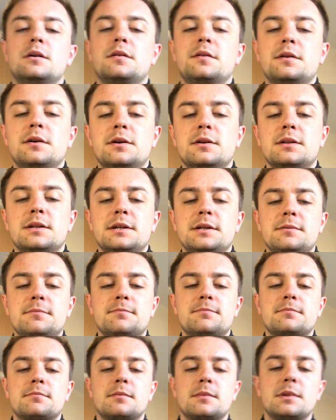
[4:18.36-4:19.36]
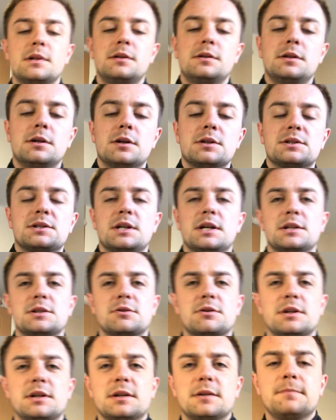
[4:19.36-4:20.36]
Thirdly, the All Stars
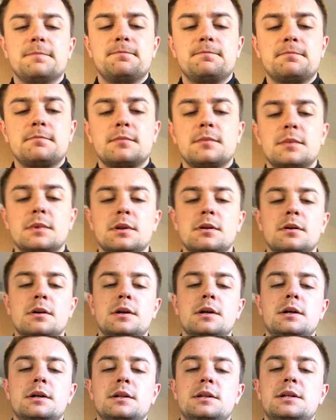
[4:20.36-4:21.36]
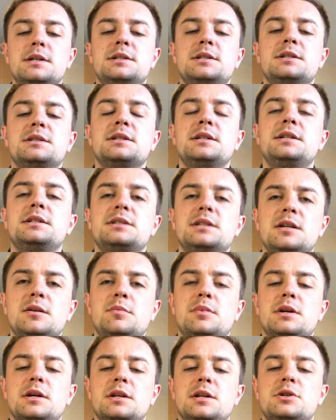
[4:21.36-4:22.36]
Cricket. This is an
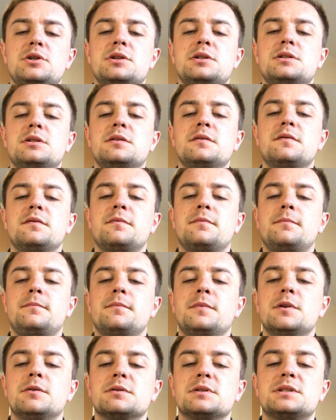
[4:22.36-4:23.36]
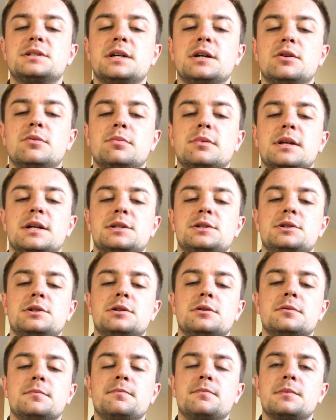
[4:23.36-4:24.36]
ECB initiative that was set up last
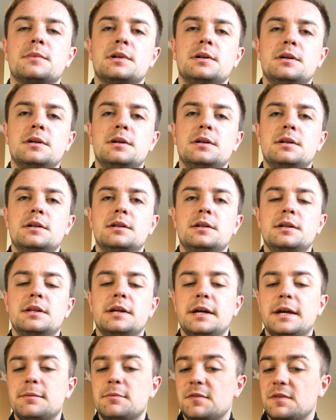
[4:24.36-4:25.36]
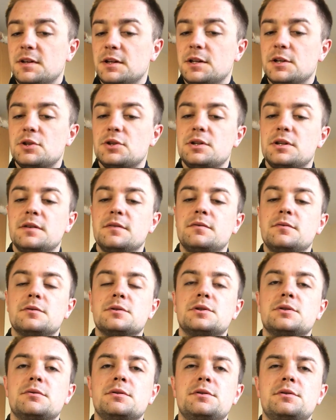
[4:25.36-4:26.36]
year. The aim of the initiative
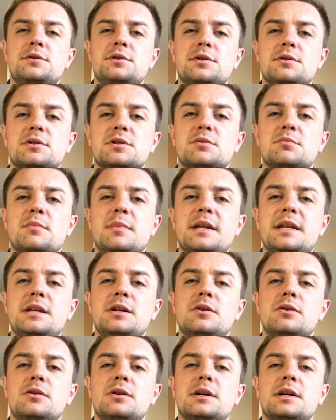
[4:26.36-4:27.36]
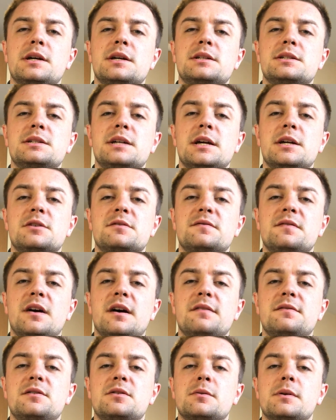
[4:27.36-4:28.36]
was to introduce as many young kids aged
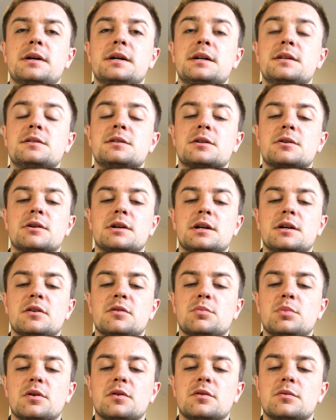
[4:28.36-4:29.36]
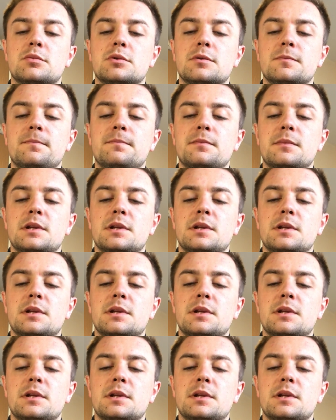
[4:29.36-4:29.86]
5 to 8 into cricket as possible.